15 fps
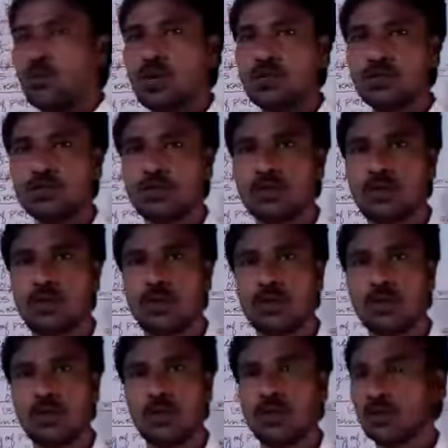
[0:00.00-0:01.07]
was
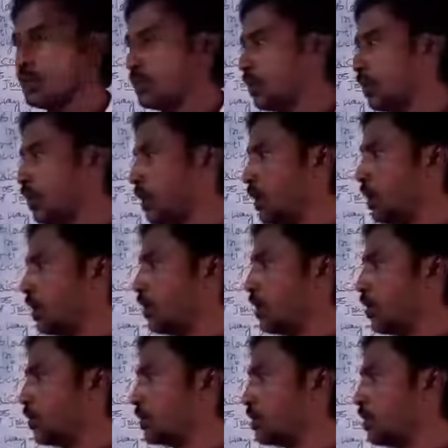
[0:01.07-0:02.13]
called the
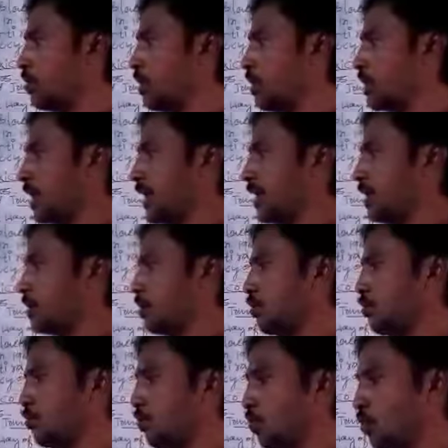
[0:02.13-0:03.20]
civil rights
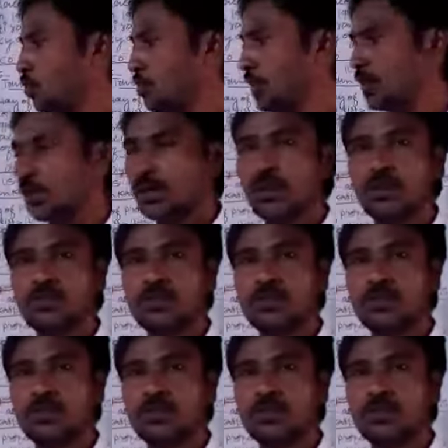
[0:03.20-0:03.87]
movement,